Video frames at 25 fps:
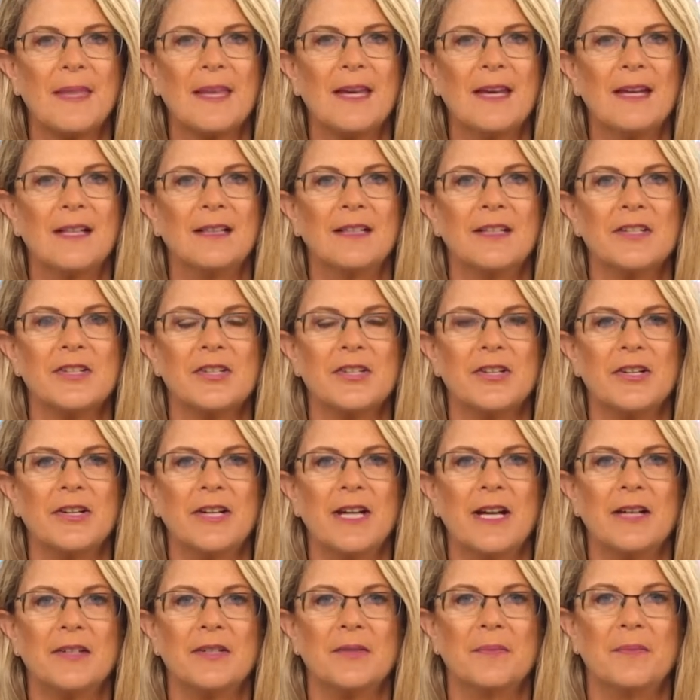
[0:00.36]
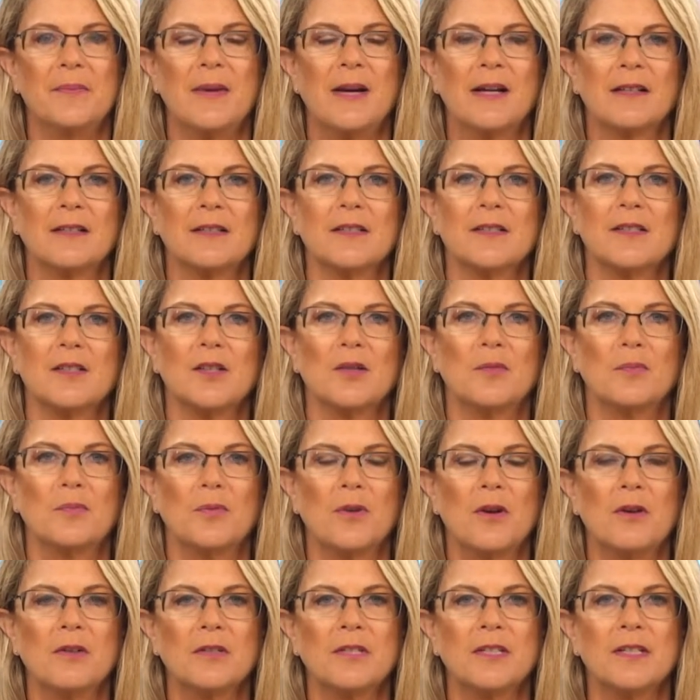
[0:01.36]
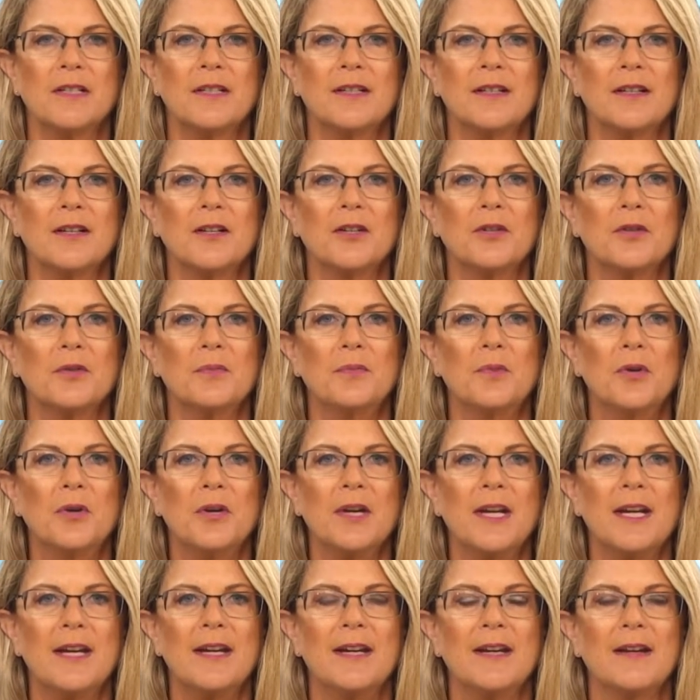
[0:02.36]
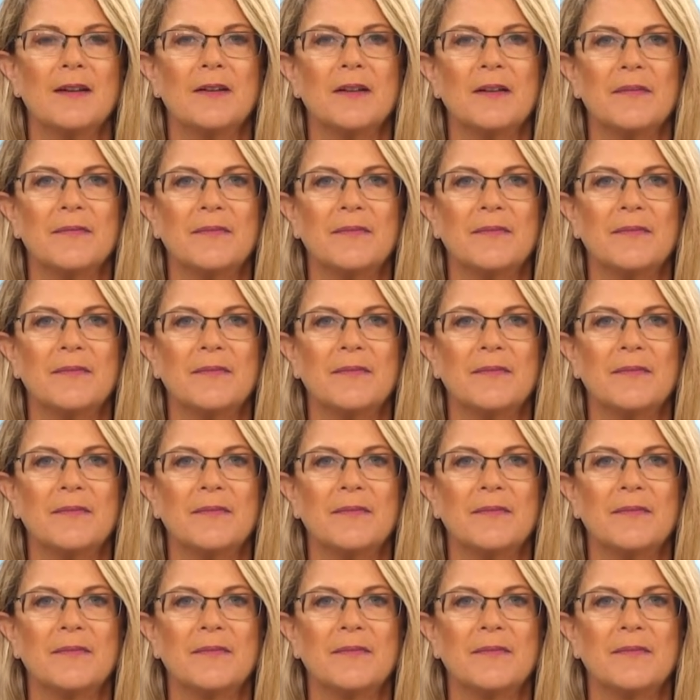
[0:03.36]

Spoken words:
Let's turn now to Marcus Bogdan. Good morning.